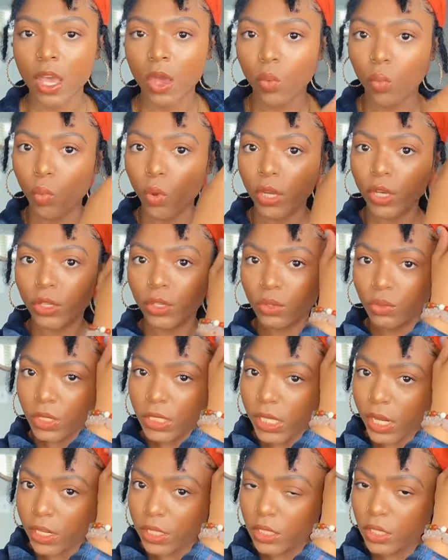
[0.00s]
when you
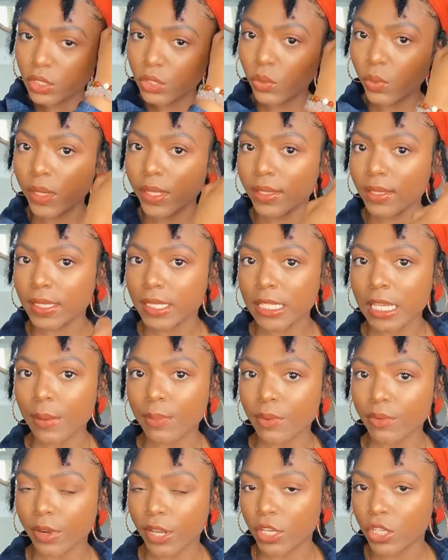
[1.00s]
start to doing the
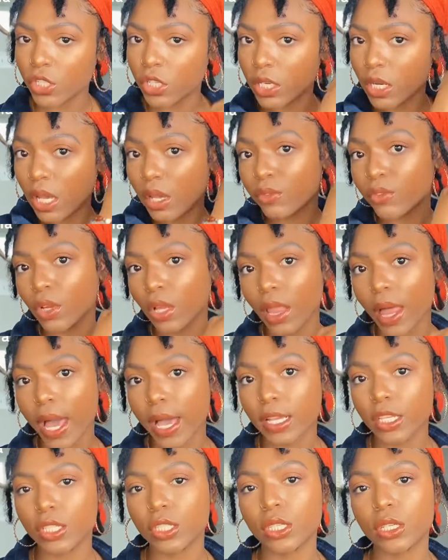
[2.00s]
separation of your locks,